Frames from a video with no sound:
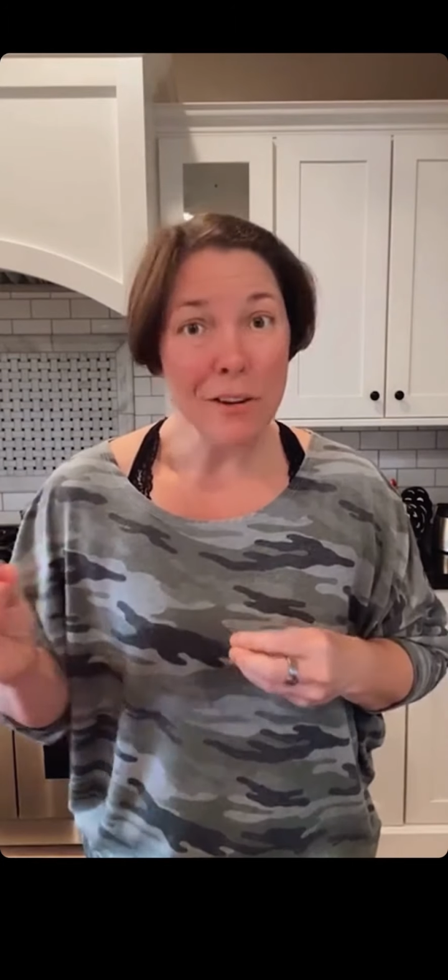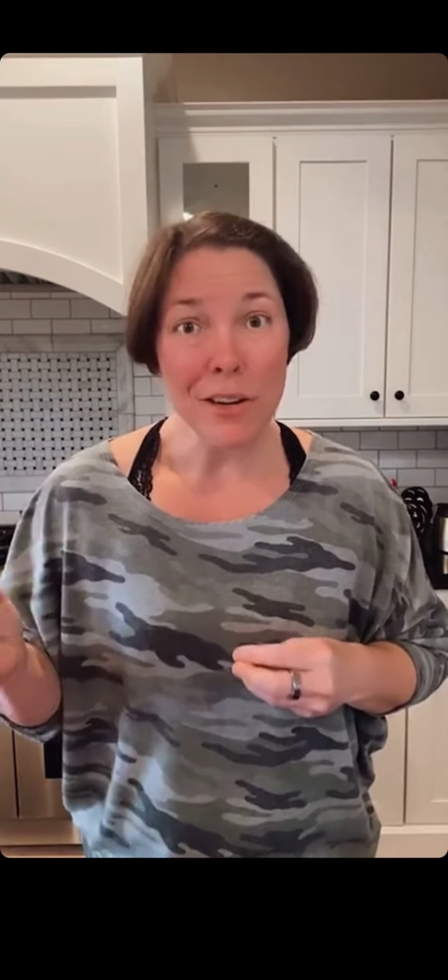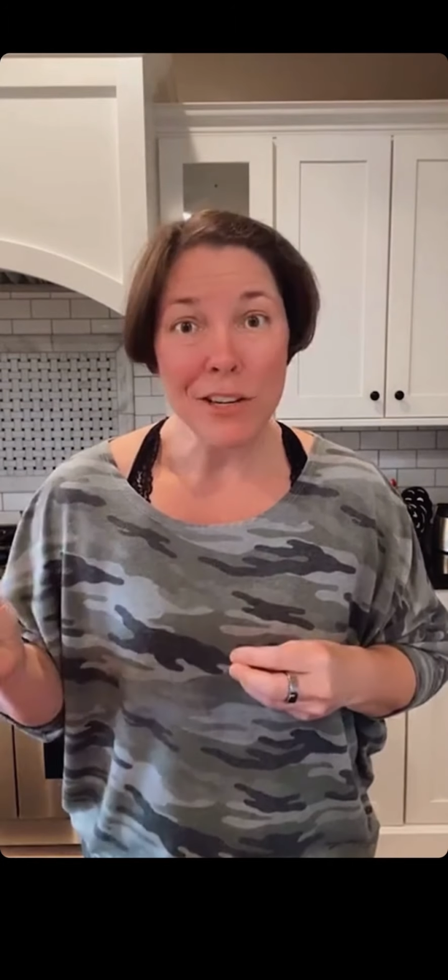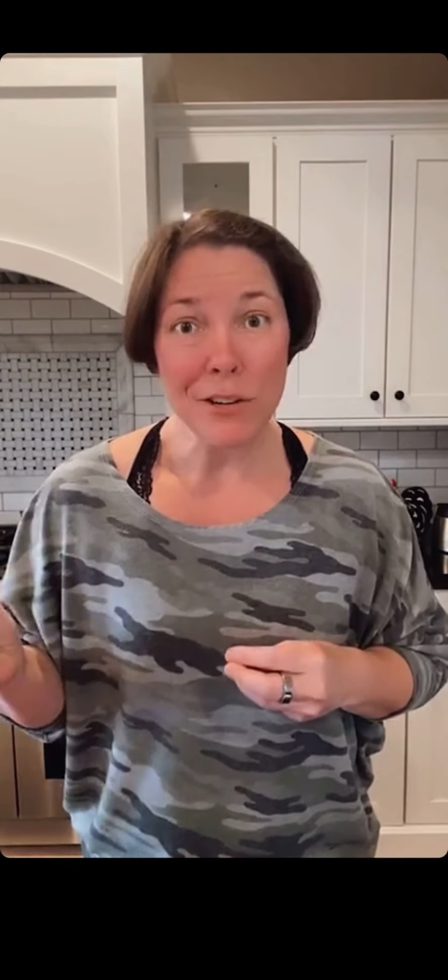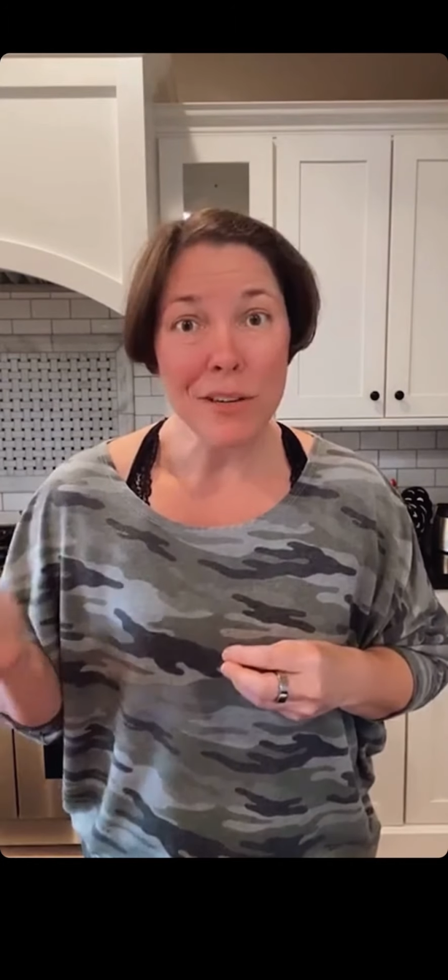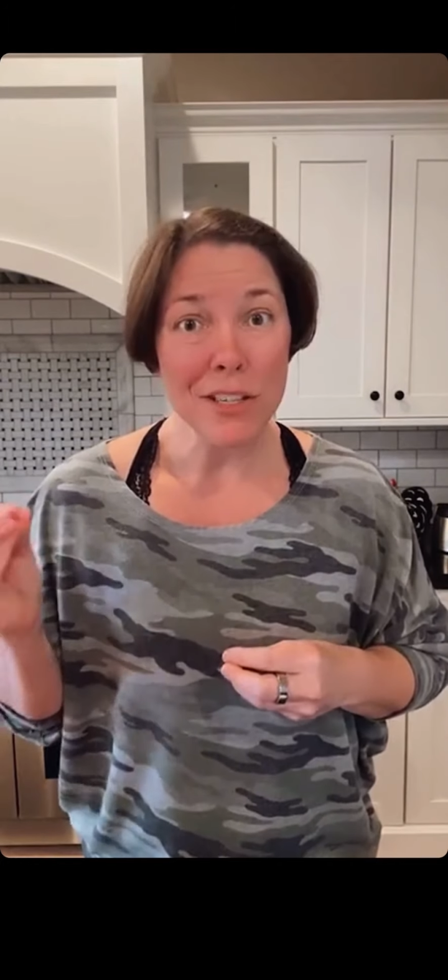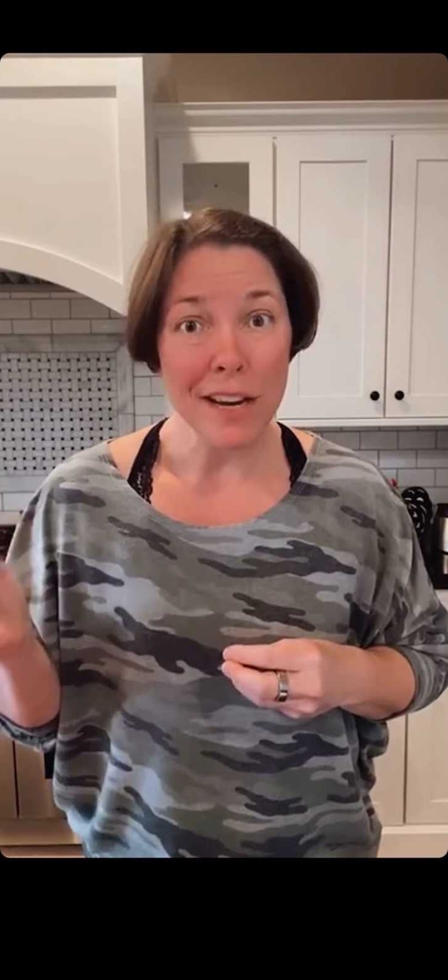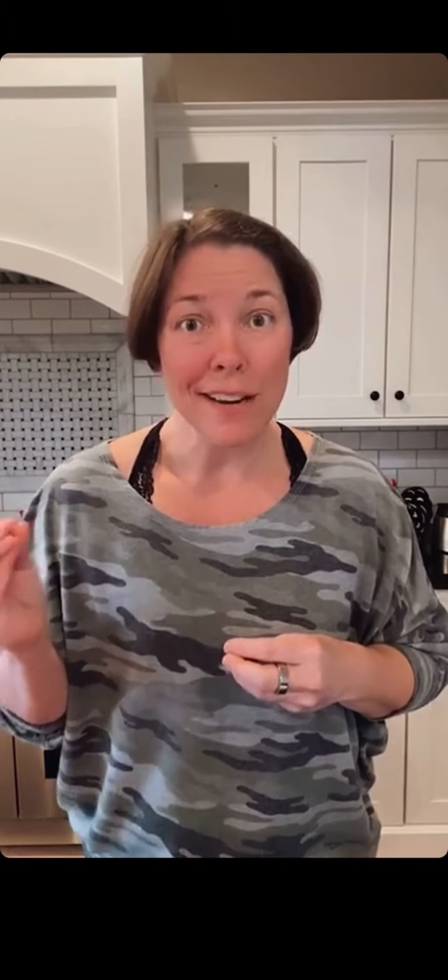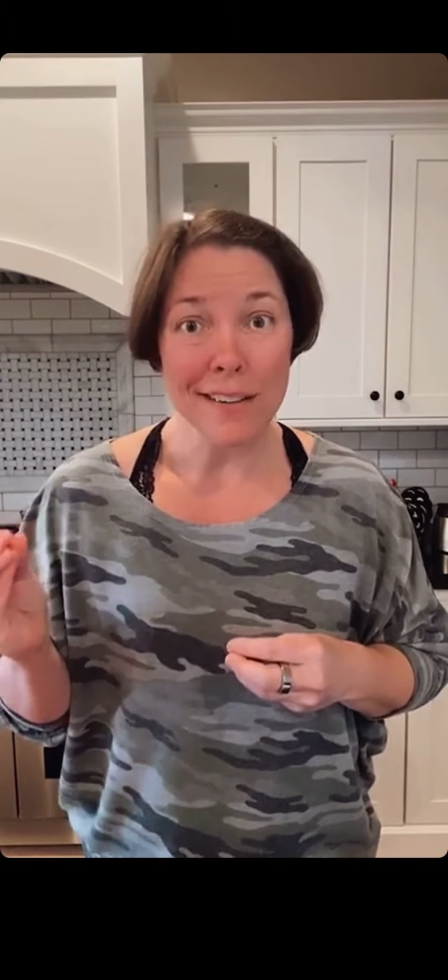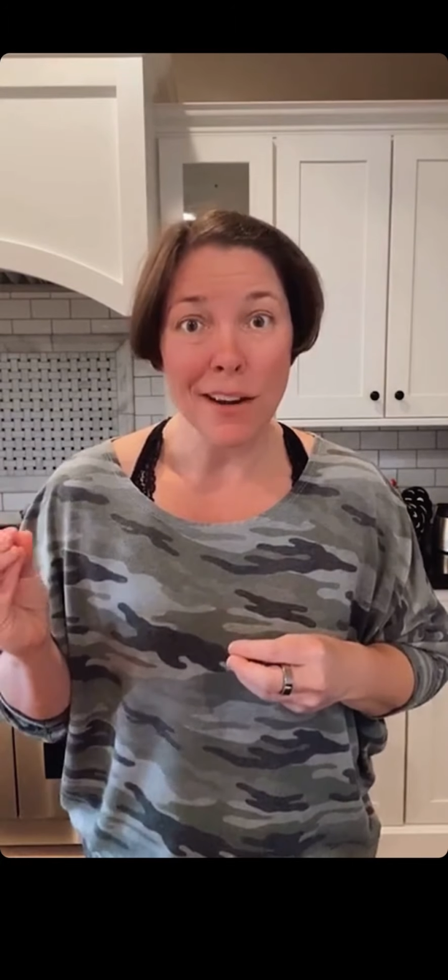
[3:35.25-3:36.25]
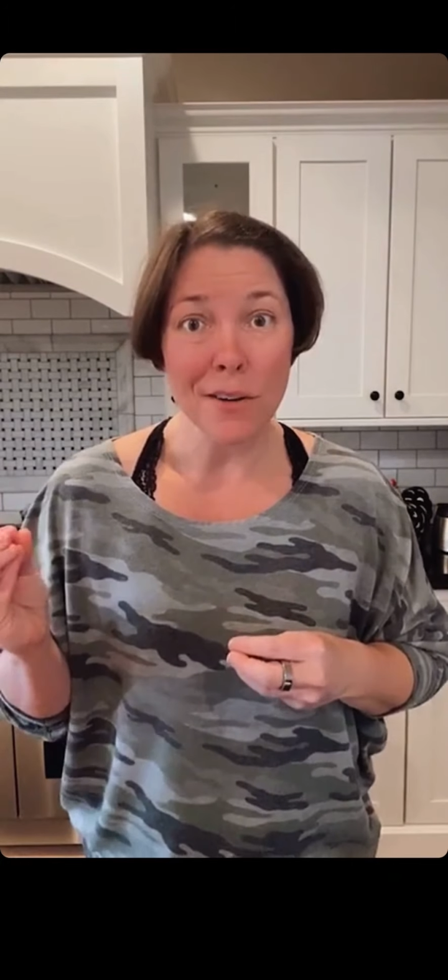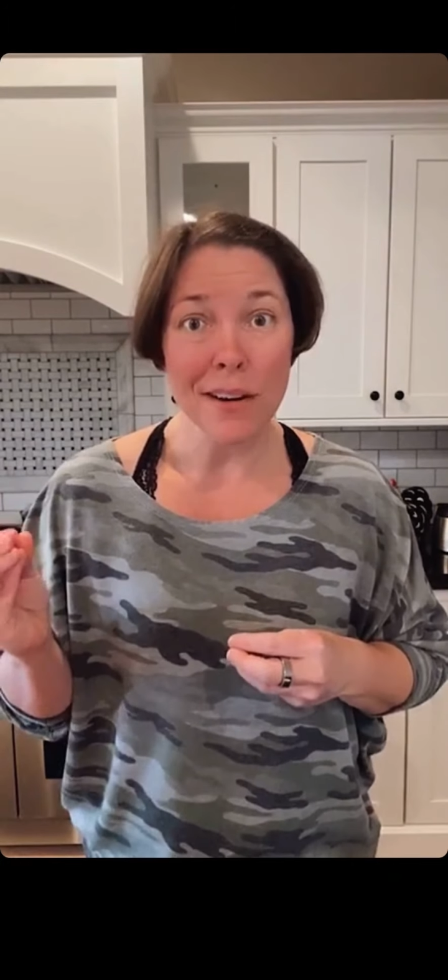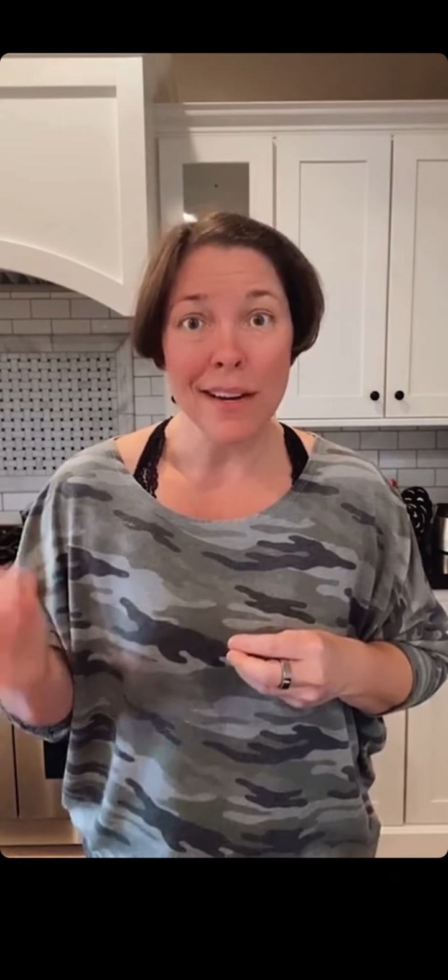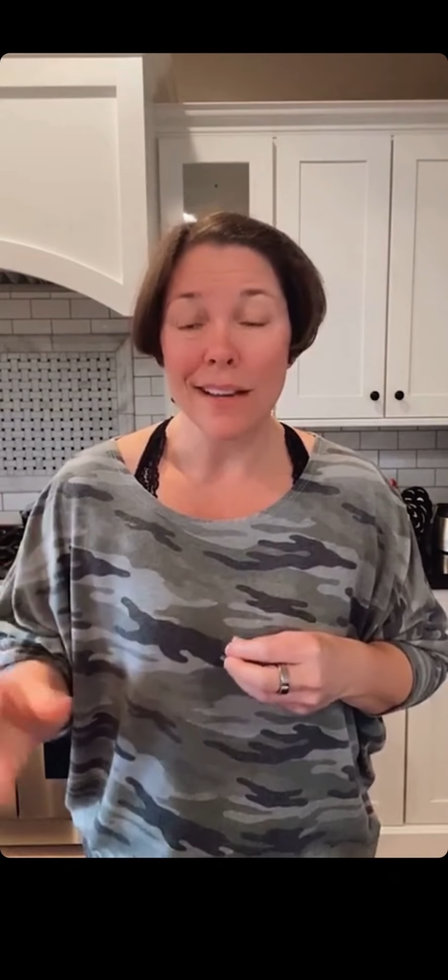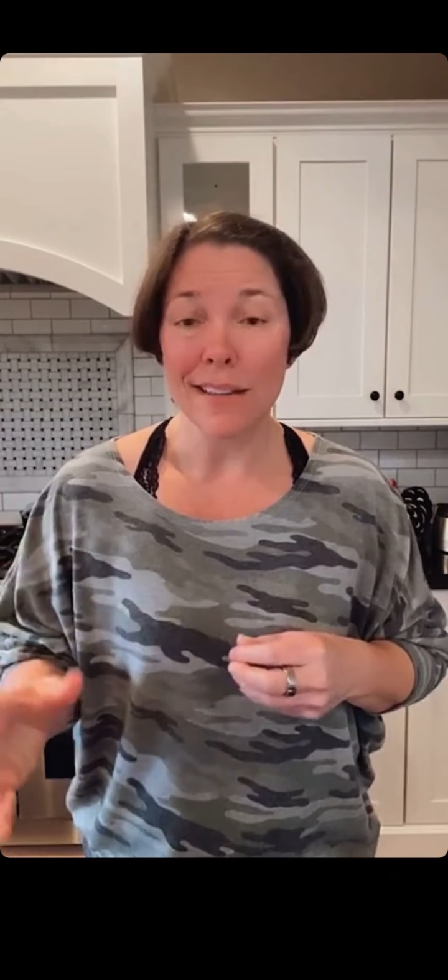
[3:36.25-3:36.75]
can do to check your
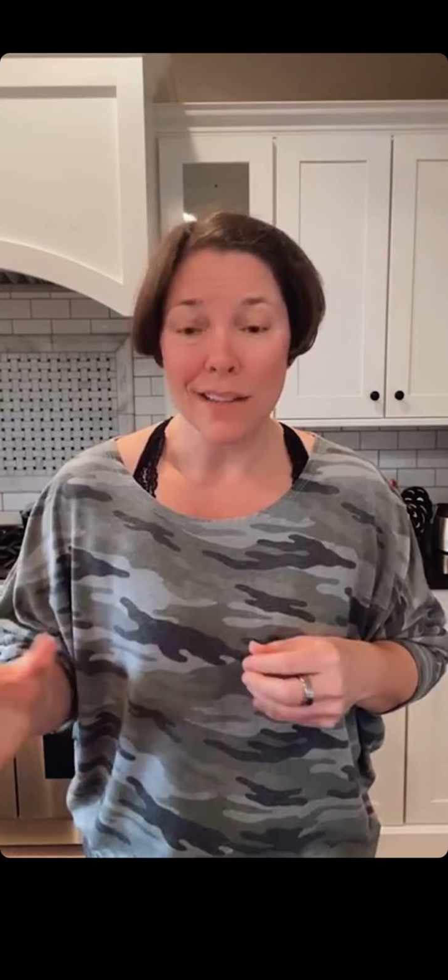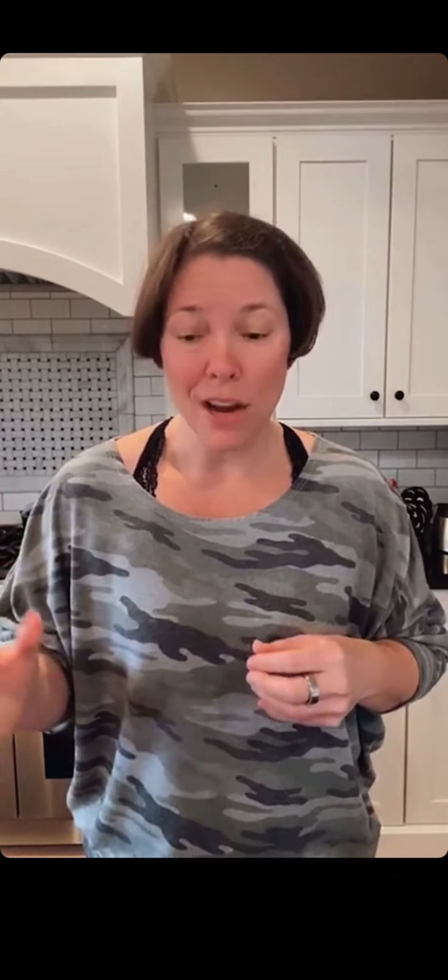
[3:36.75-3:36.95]
deodorant is